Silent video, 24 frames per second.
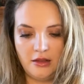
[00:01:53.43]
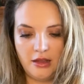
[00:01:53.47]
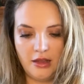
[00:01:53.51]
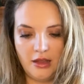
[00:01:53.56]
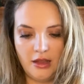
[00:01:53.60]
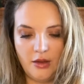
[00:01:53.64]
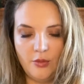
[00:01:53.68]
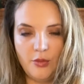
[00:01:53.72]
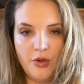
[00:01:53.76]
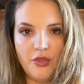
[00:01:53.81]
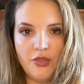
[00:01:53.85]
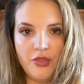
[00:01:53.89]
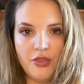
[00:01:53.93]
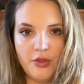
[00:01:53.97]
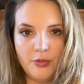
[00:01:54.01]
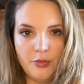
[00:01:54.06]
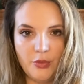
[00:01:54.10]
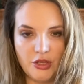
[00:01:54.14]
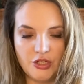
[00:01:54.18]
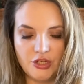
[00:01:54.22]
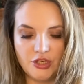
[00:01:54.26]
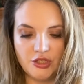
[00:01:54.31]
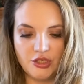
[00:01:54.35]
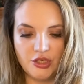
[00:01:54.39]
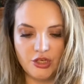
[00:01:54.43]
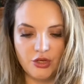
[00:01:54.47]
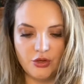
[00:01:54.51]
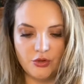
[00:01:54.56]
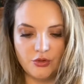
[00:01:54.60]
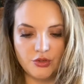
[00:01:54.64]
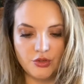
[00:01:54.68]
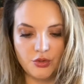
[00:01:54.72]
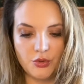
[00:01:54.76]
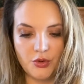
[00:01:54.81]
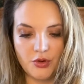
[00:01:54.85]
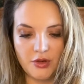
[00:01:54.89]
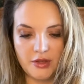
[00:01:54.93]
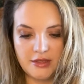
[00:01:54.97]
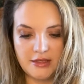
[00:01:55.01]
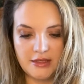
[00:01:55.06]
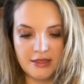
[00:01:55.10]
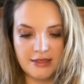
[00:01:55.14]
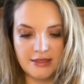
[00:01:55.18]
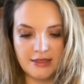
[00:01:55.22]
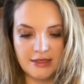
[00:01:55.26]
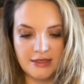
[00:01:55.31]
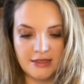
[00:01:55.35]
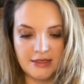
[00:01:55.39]
I want the budget to go towards the
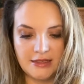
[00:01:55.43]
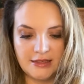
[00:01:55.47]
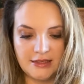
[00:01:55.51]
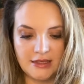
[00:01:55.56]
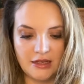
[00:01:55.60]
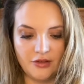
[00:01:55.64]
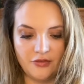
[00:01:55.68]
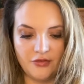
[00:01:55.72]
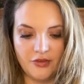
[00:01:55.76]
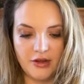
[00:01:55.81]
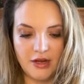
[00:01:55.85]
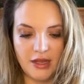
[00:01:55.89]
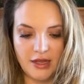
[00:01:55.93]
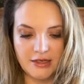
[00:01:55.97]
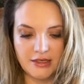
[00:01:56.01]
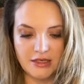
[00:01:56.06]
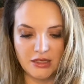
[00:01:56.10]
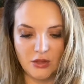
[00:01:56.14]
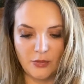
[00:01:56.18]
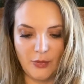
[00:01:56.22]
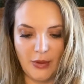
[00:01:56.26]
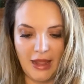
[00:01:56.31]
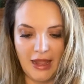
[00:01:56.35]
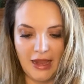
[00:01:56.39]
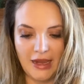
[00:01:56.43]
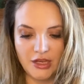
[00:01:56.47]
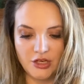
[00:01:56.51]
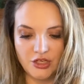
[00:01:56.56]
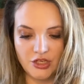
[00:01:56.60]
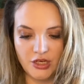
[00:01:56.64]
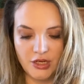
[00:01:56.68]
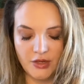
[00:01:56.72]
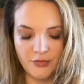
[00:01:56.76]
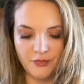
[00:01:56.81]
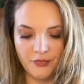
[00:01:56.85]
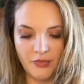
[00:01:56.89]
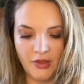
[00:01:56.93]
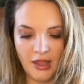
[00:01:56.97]
scent itself and not to the packaging.